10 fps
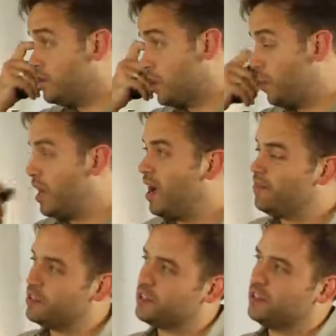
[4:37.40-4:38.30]
So we
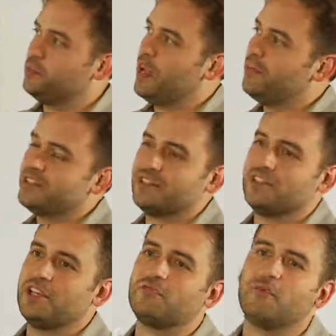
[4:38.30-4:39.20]
have this
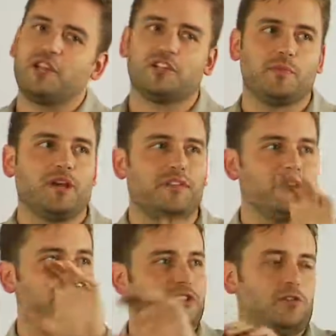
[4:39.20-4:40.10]
information about
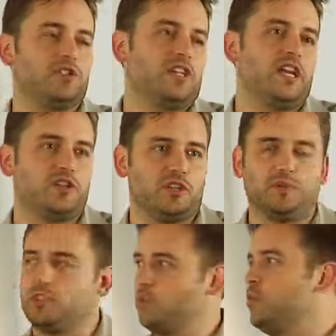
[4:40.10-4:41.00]
the
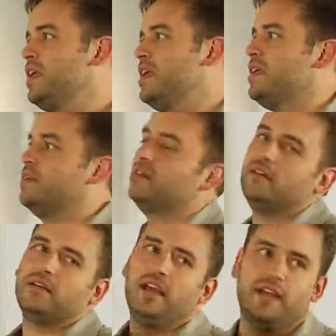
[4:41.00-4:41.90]
association between
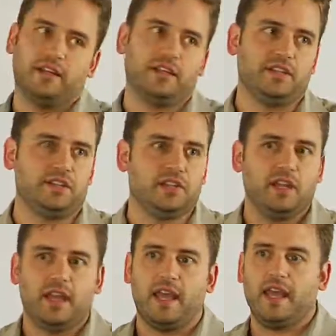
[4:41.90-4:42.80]
entities
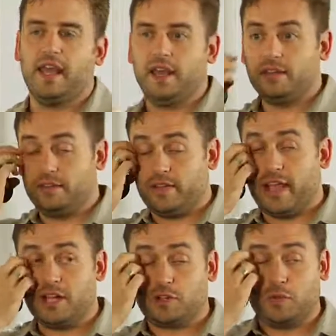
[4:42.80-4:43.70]
and
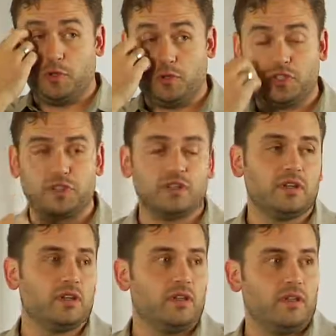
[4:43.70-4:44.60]
the attributes
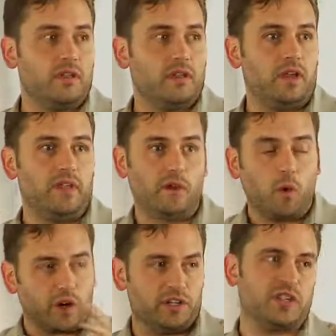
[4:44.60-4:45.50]
and the
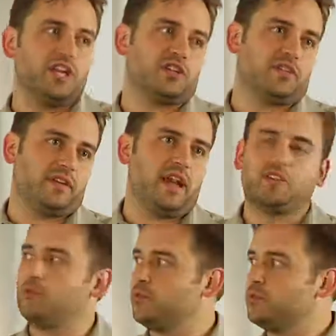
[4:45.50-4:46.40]
organization of the
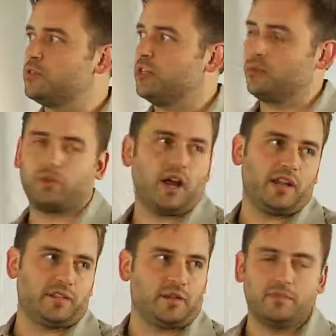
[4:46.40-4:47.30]
attributes that
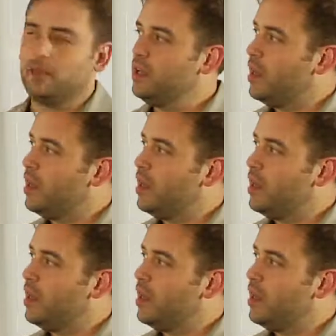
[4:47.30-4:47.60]
apply to them.